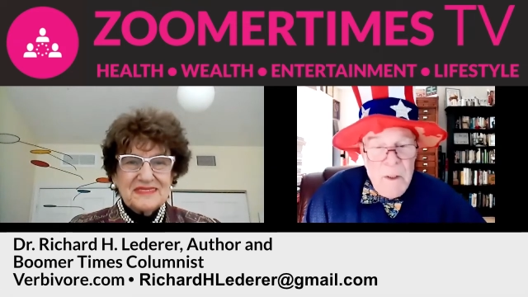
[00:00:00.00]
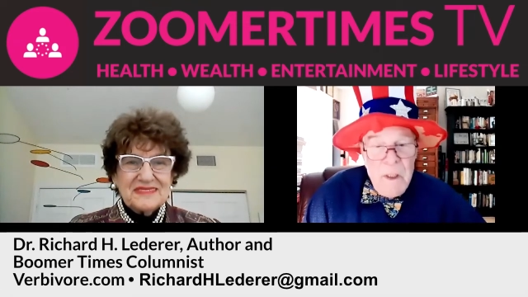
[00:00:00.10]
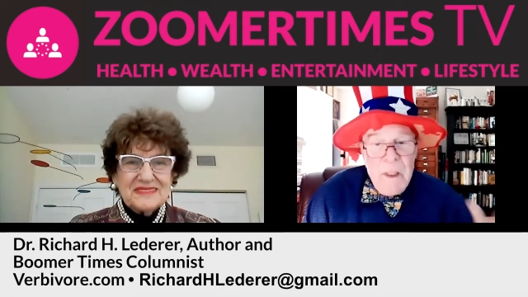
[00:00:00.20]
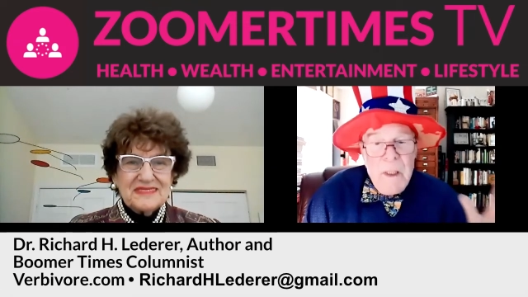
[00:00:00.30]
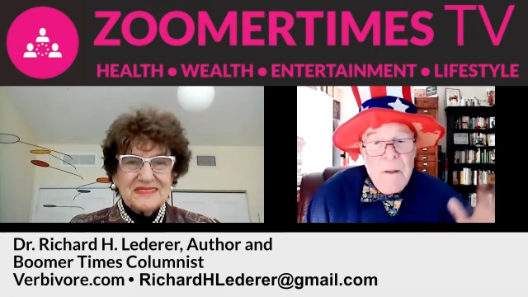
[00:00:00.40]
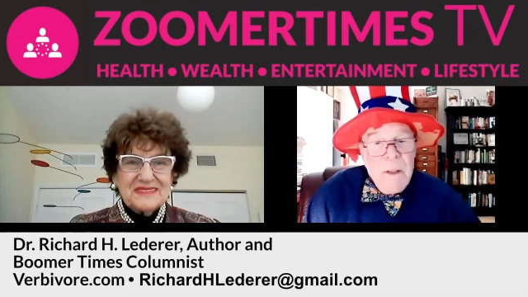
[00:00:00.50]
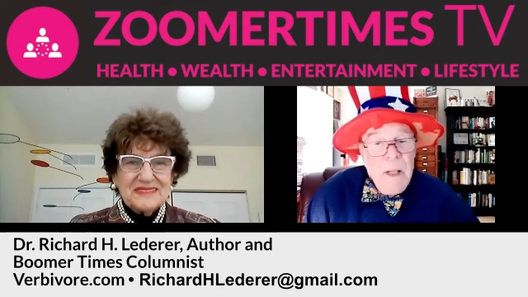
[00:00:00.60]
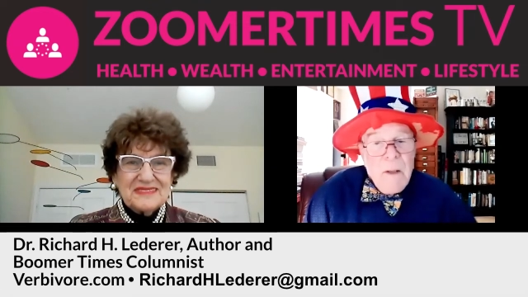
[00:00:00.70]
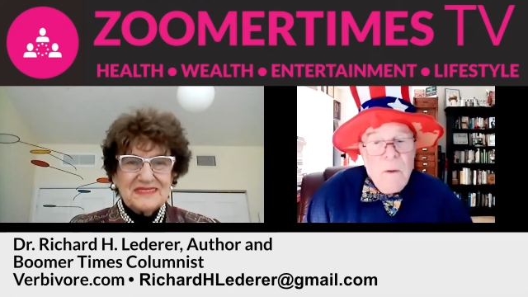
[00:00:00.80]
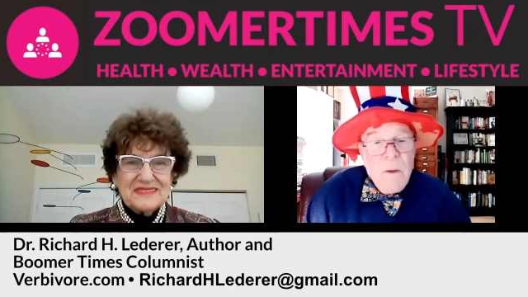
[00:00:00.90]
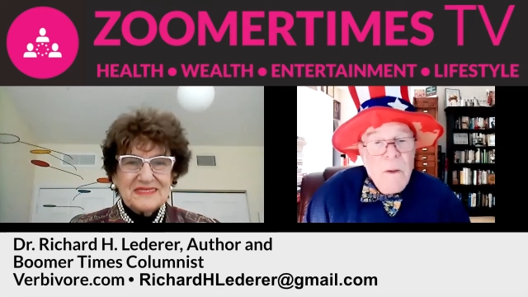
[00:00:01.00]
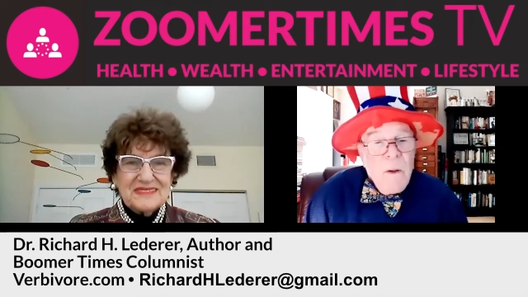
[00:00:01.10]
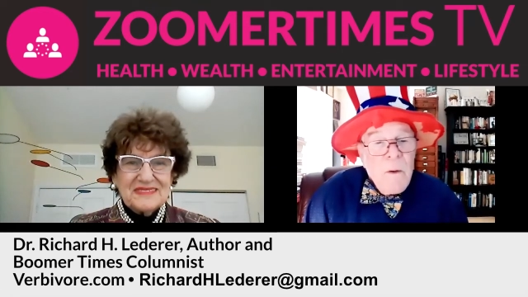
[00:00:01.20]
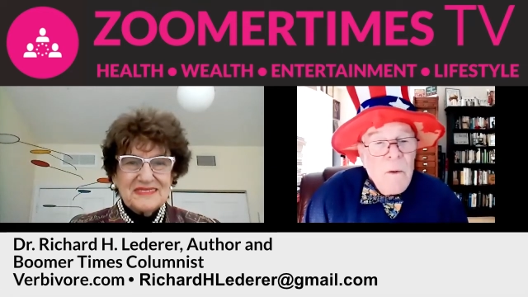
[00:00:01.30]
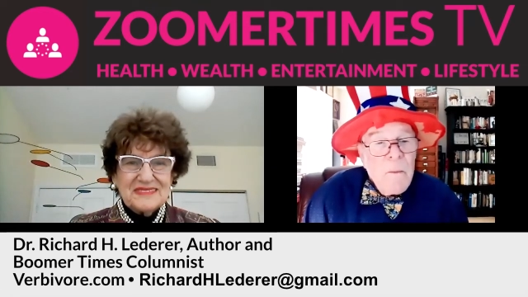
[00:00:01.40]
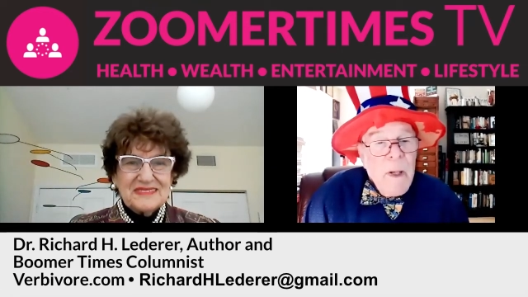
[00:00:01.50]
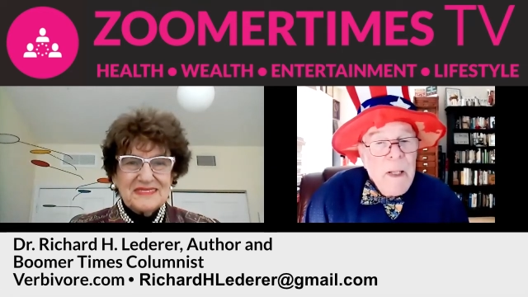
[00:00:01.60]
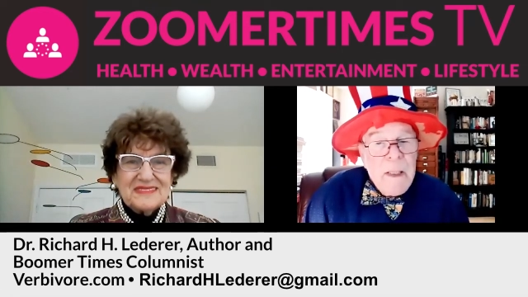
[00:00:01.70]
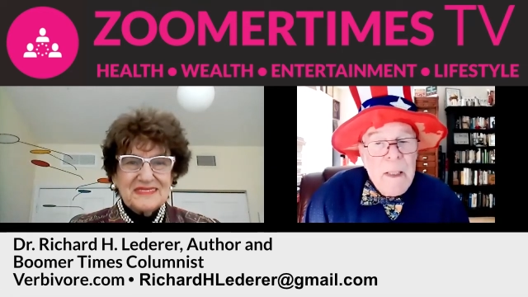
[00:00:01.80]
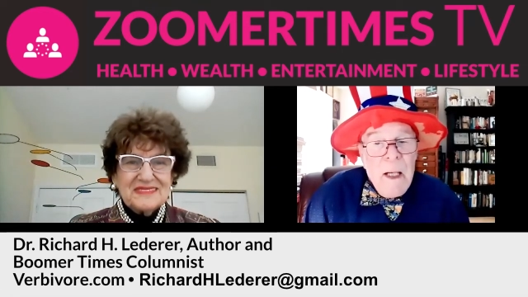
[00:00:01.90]
Speaker 1: the internet on the whole.
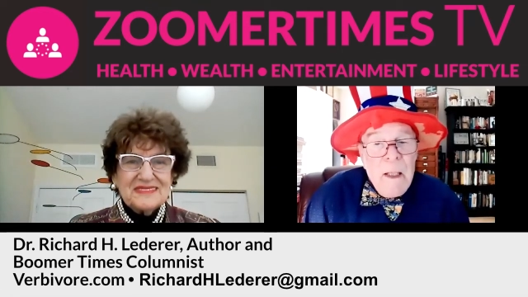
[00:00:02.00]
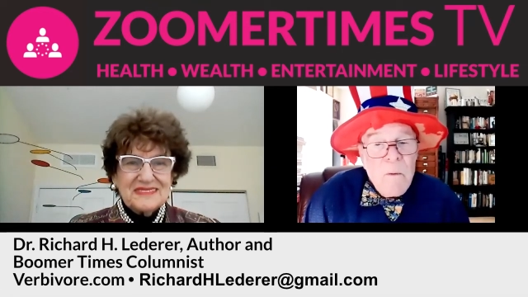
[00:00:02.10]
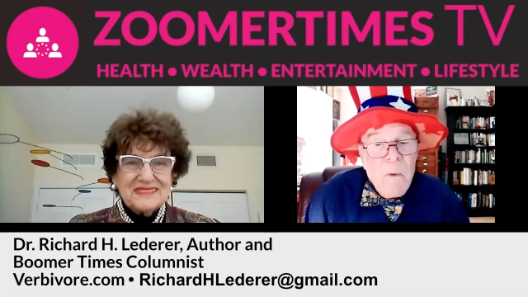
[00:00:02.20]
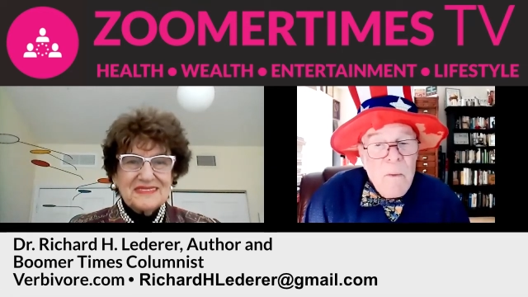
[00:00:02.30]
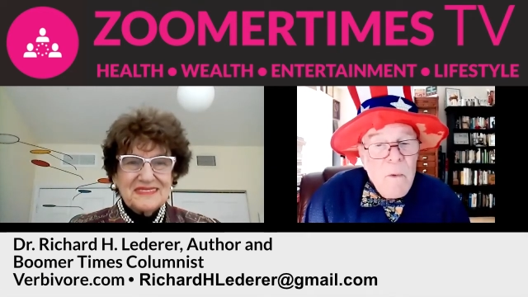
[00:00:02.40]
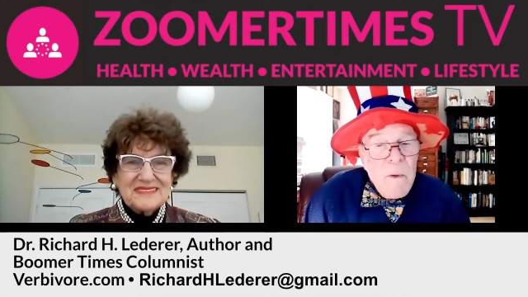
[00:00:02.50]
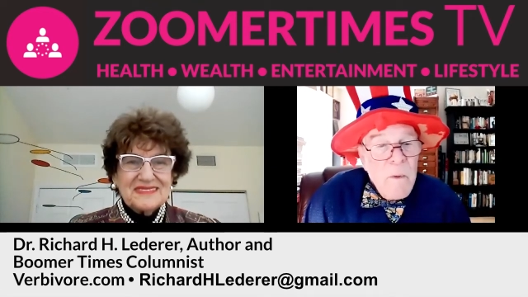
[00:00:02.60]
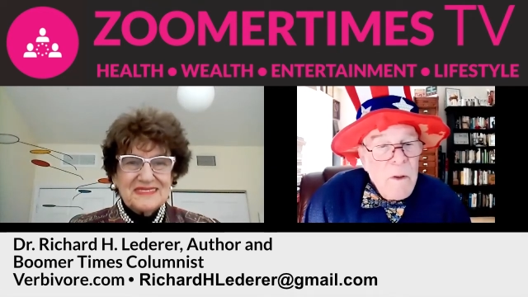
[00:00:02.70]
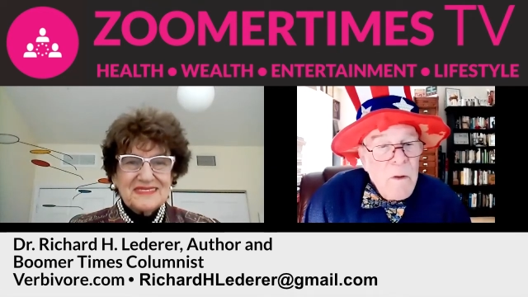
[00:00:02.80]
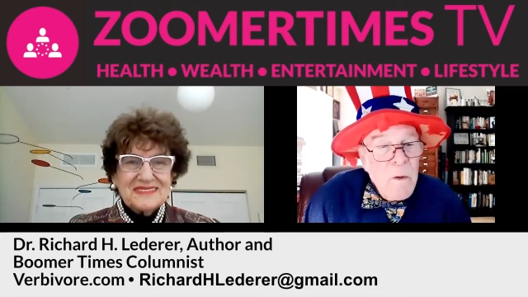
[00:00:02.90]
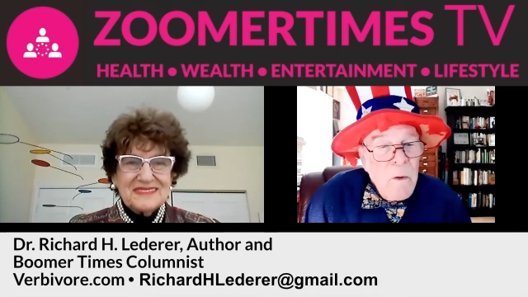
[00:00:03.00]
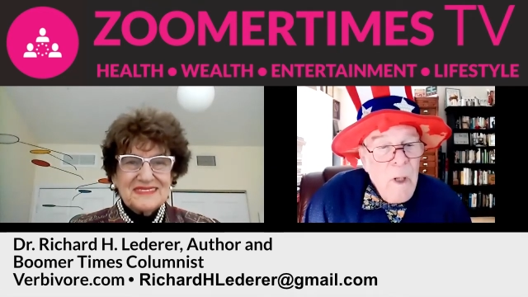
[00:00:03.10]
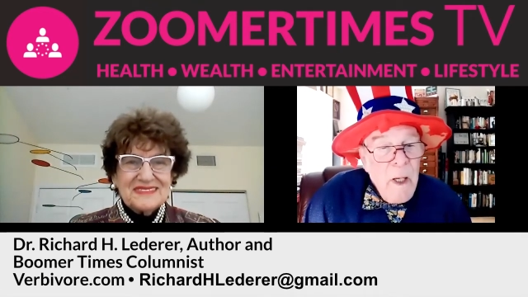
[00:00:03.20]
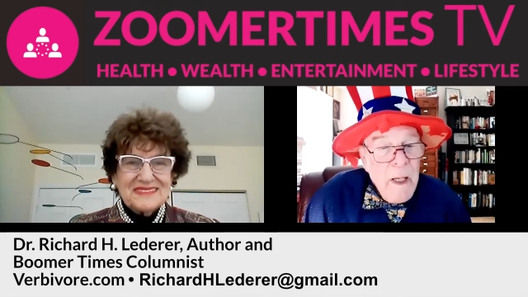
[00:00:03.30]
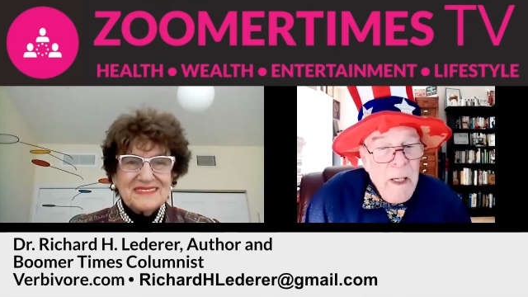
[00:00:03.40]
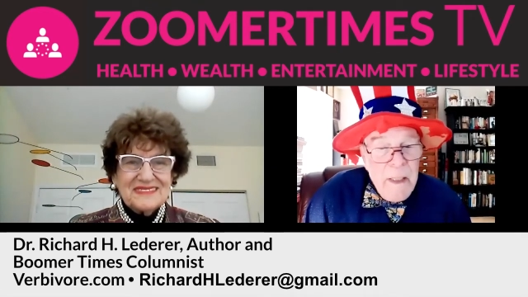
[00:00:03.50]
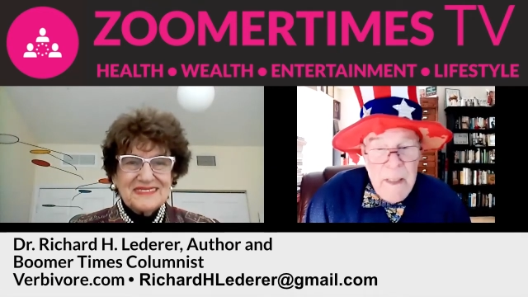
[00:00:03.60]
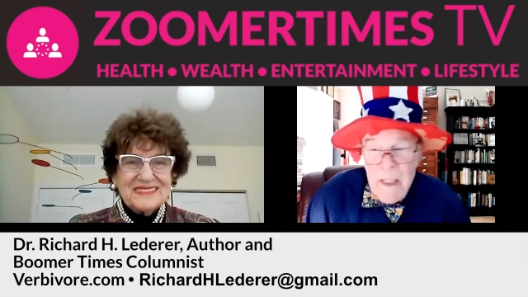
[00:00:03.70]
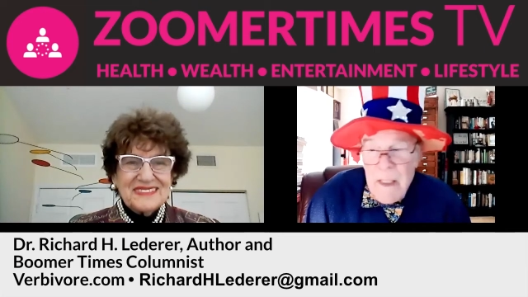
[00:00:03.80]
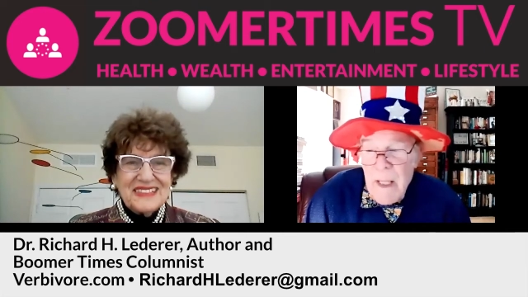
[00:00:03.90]
My God, what would we do? And
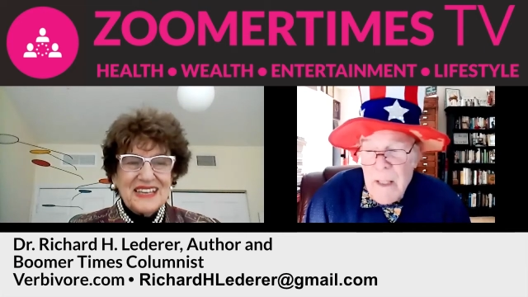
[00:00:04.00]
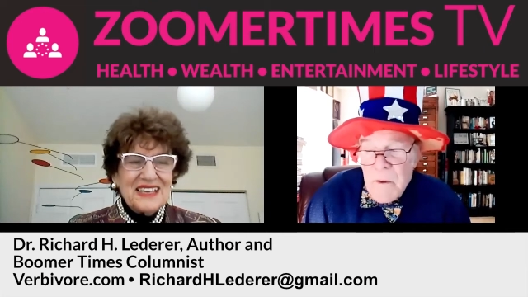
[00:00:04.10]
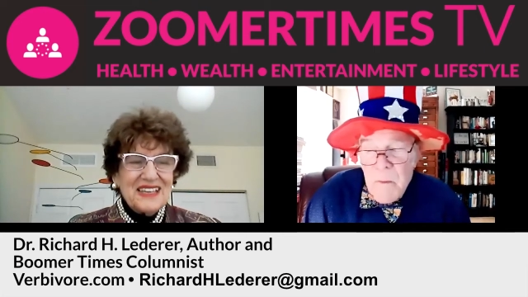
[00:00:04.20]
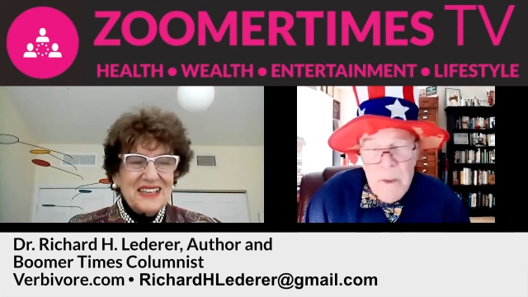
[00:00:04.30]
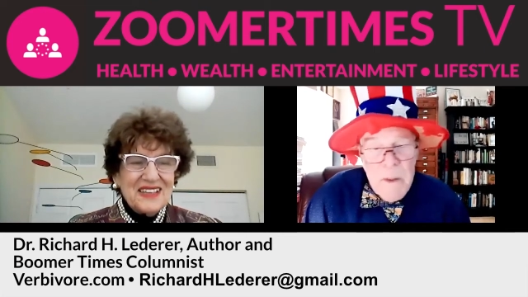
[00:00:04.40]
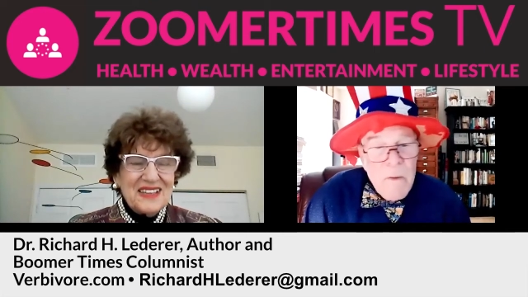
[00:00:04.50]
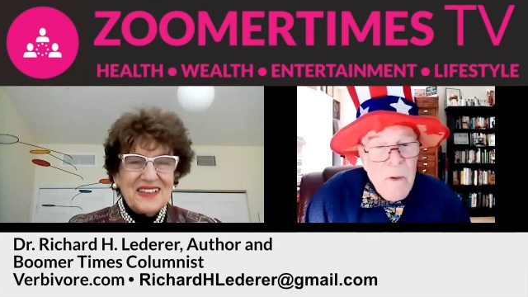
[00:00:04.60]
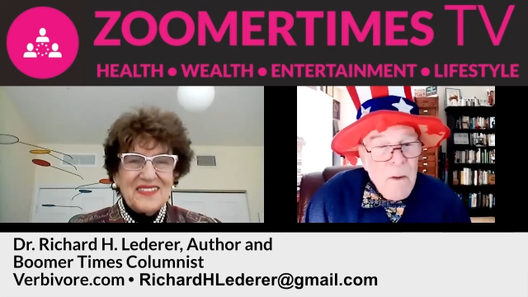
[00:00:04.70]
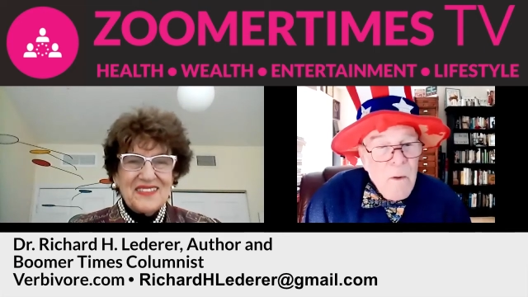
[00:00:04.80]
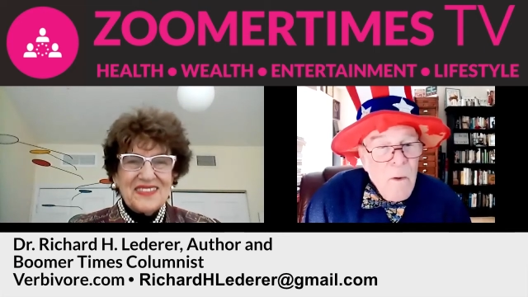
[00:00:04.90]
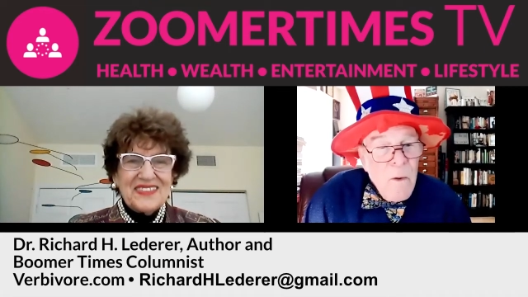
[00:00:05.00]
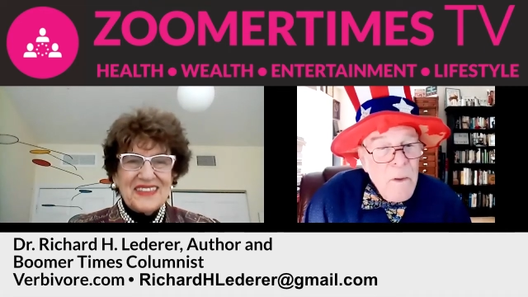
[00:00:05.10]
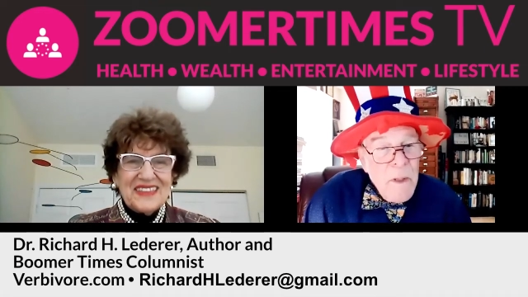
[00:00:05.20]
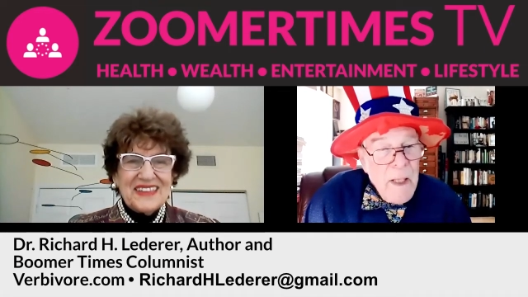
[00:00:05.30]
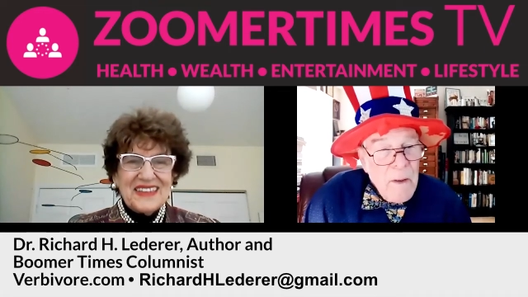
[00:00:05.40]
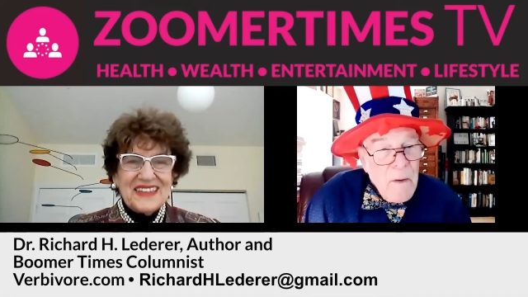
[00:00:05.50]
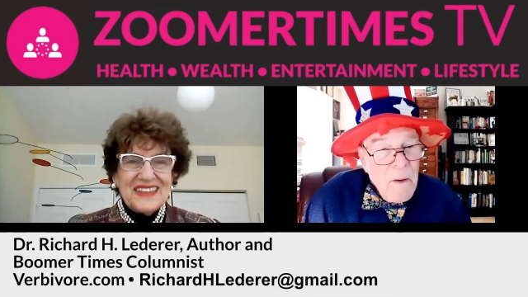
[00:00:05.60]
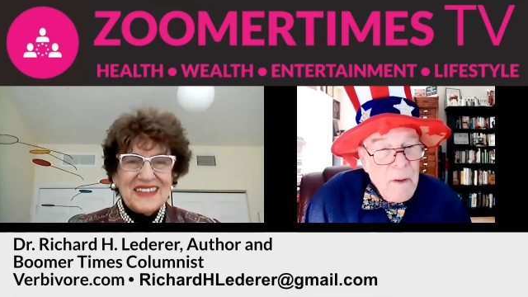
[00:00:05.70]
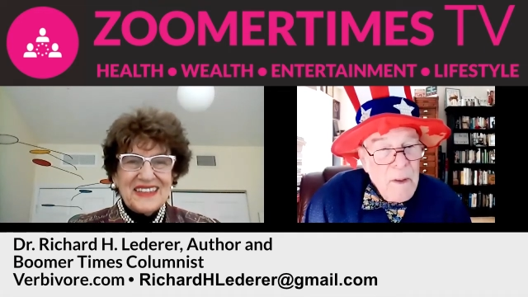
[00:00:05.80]
yet, it hasn't been around all that long